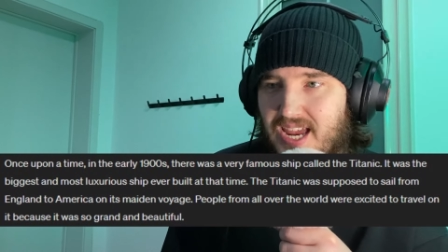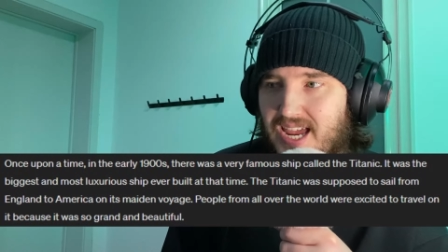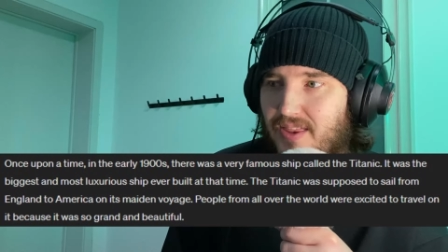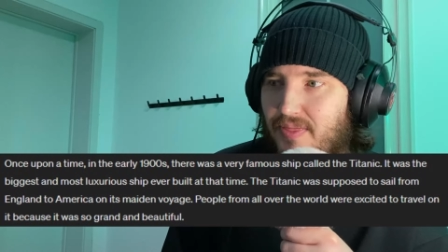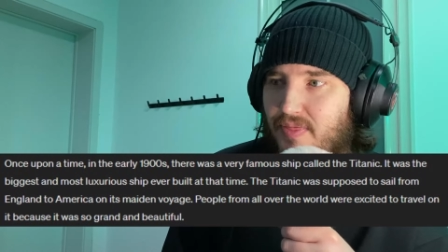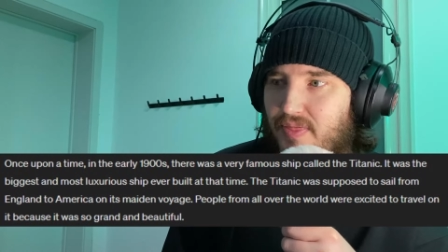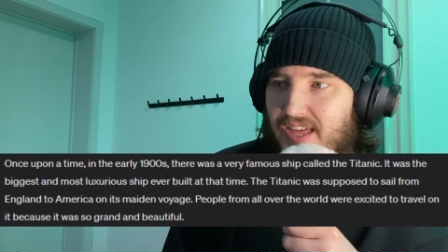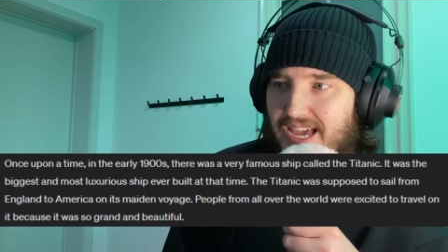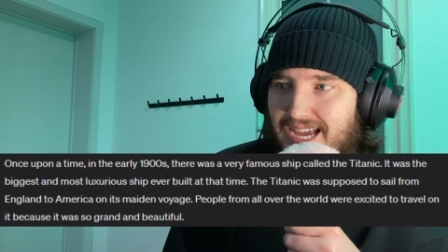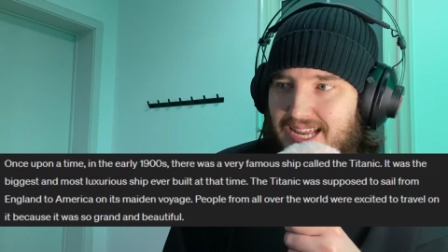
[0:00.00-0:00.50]

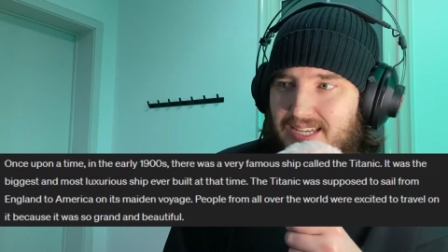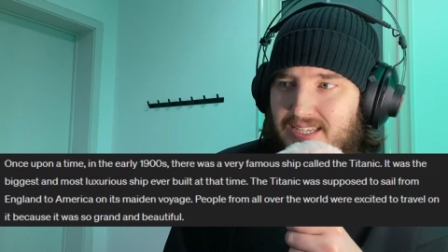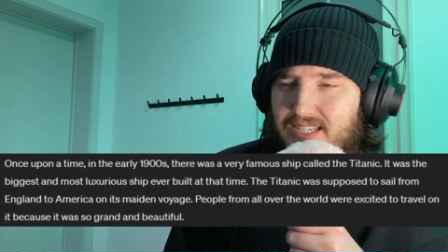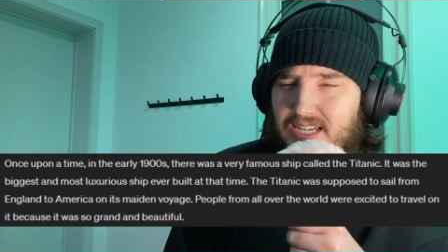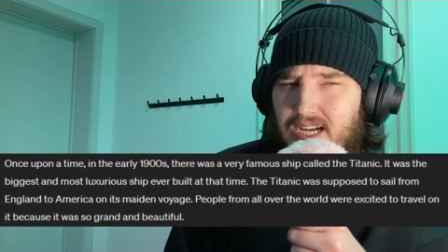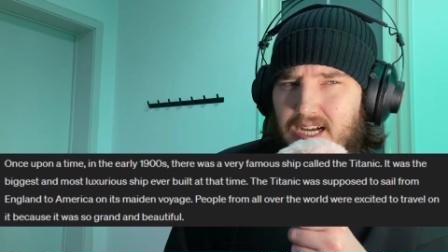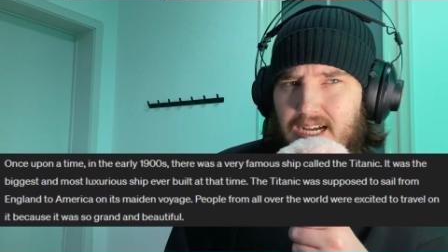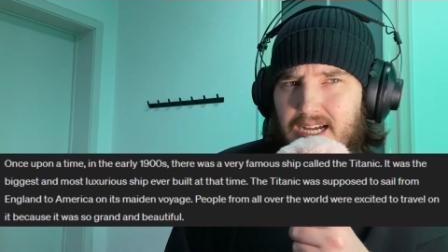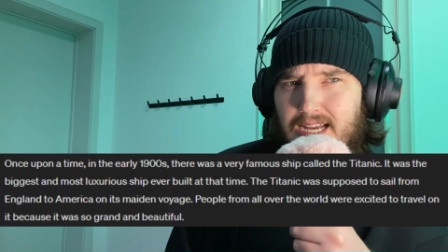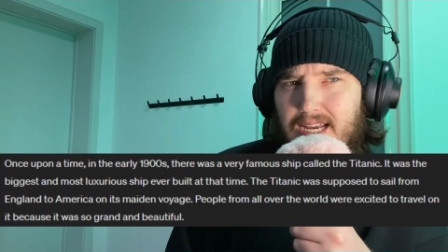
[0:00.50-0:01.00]
at that
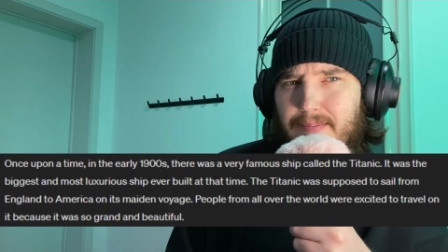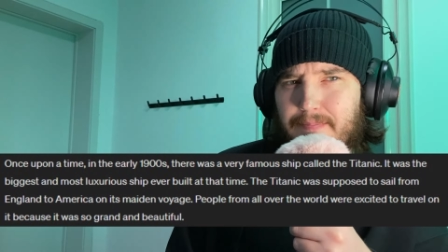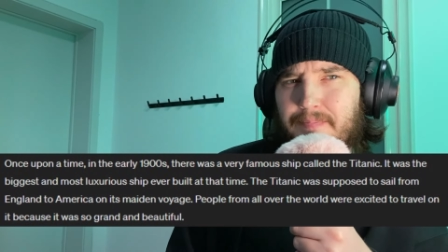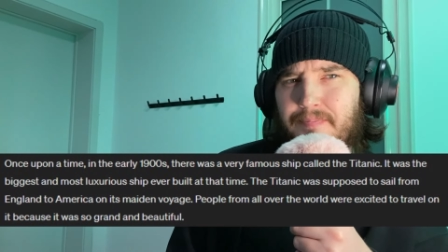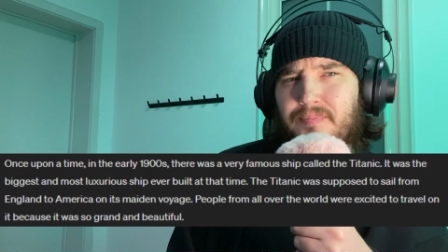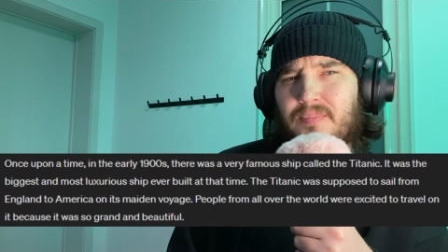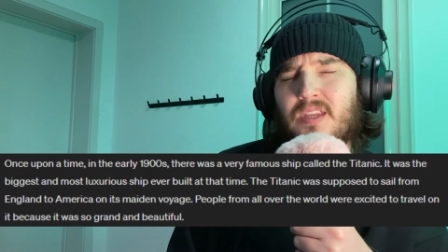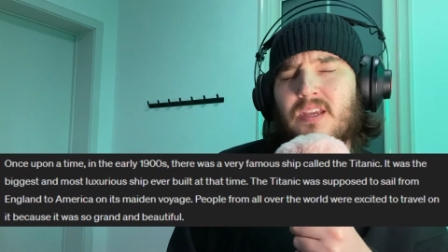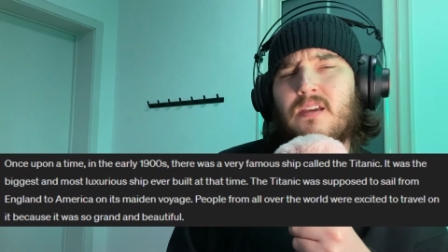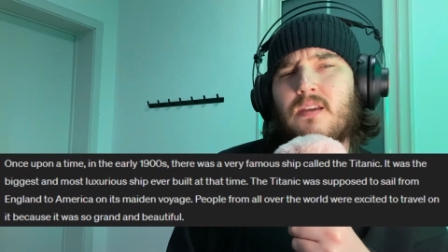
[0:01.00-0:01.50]
time.
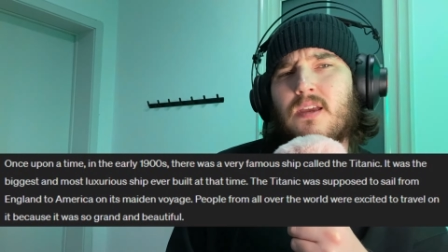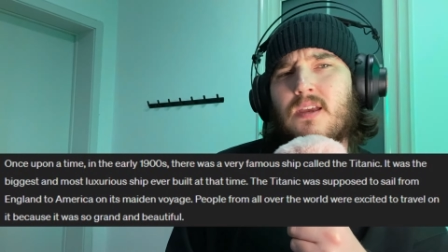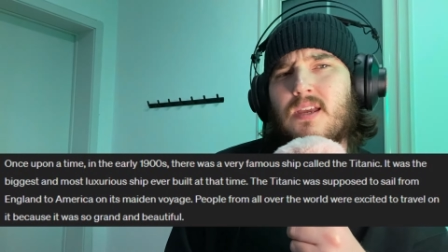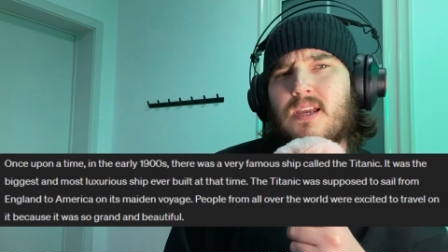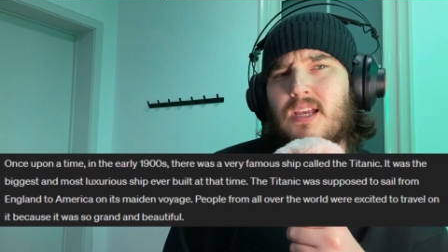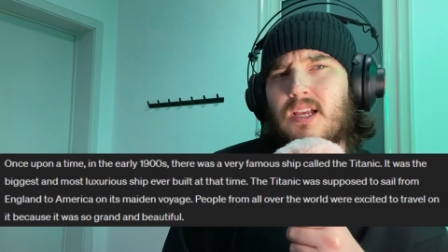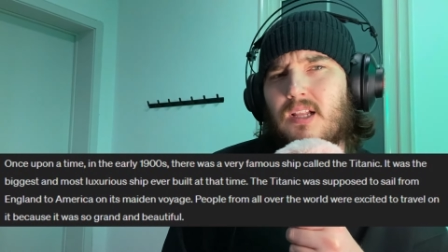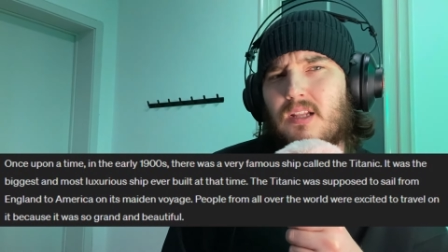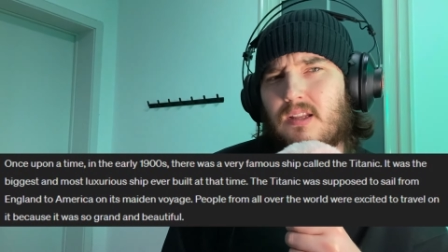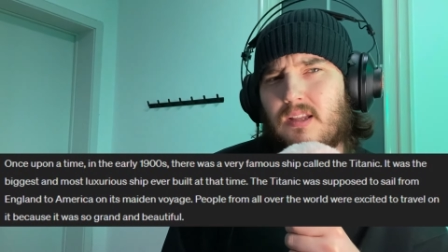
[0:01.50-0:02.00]

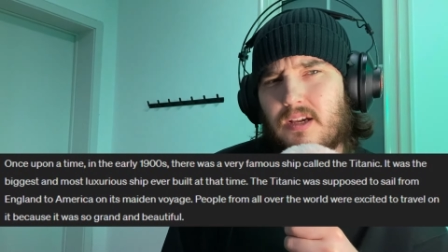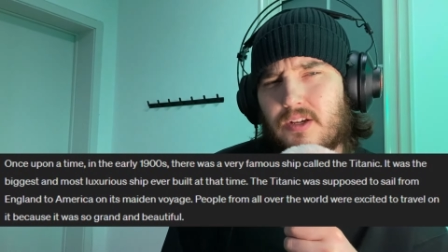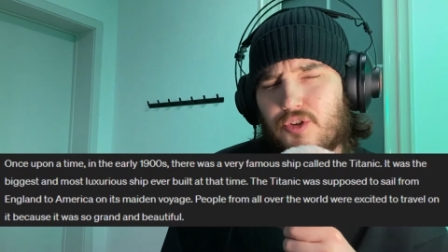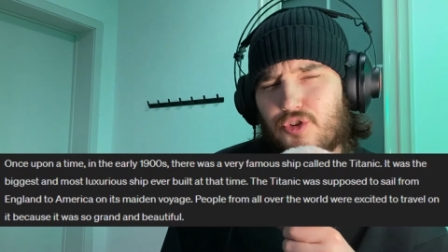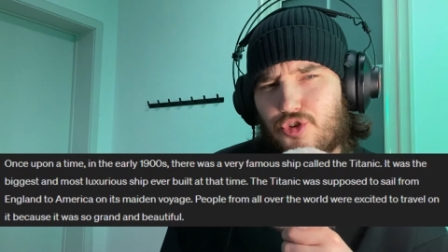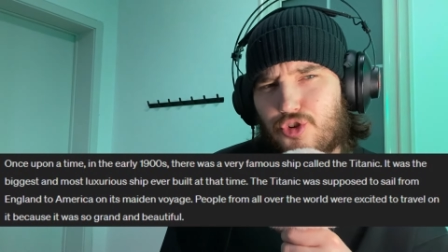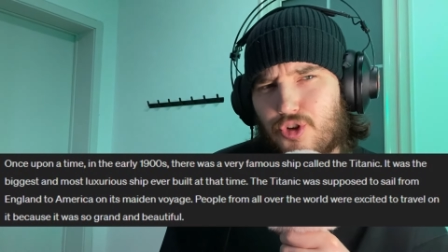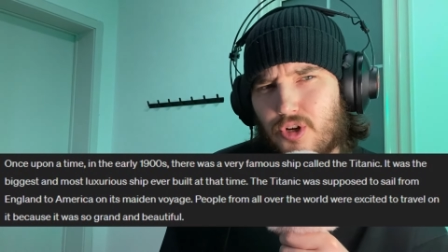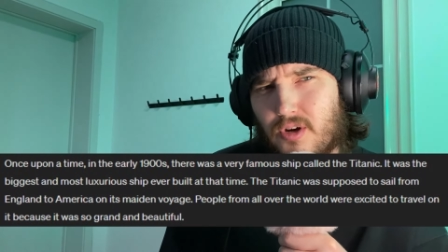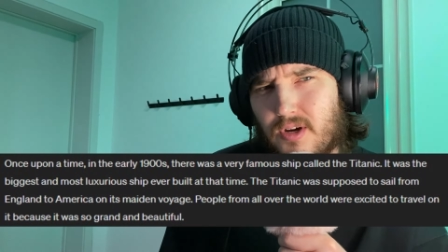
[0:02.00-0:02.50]

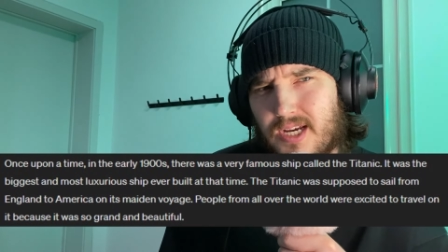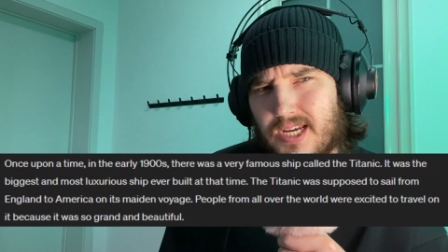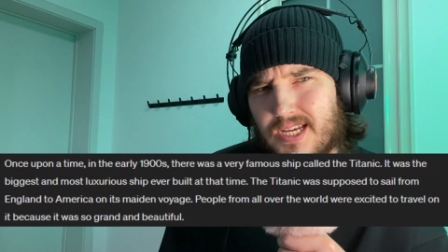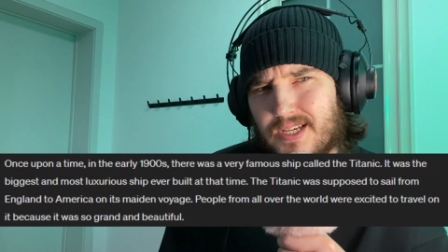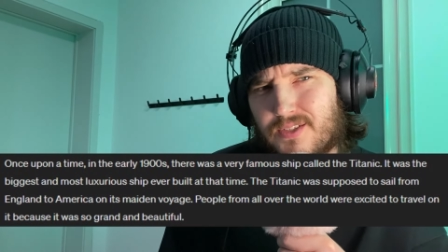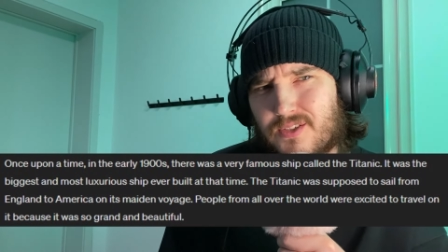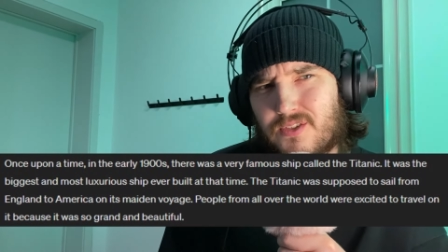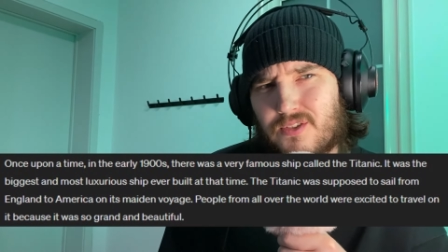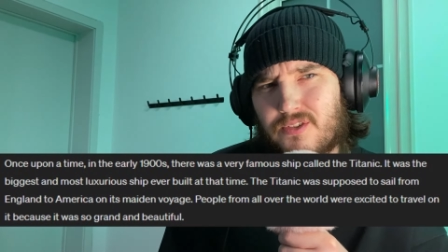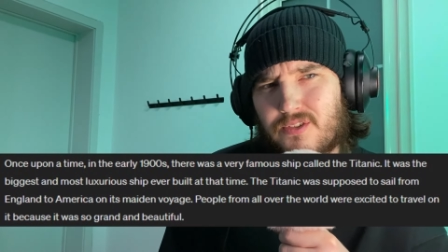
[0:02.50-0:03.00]

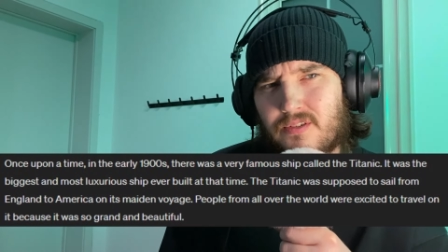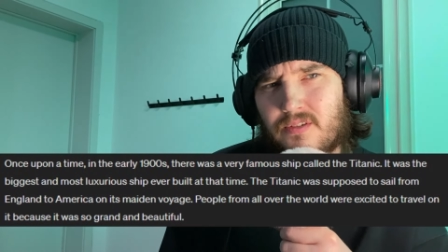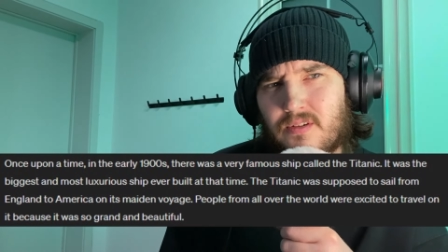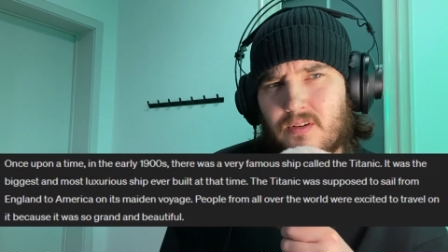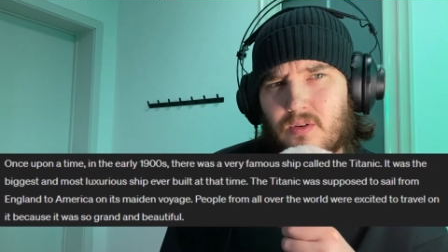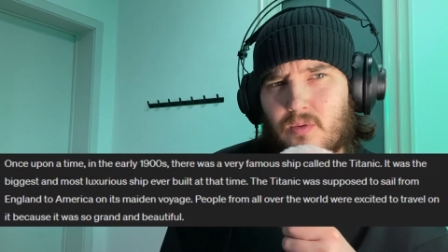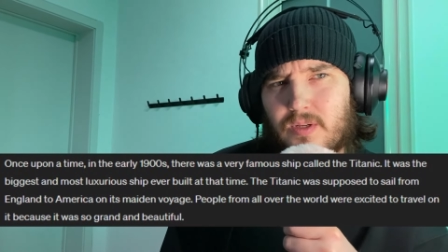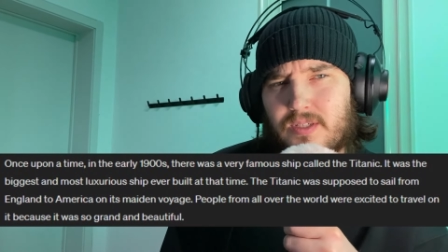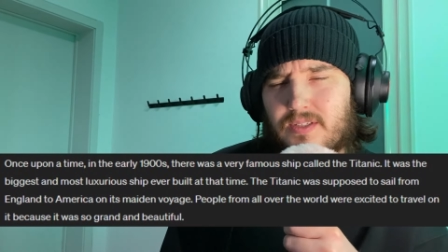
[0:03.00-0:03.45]
Luxurious, what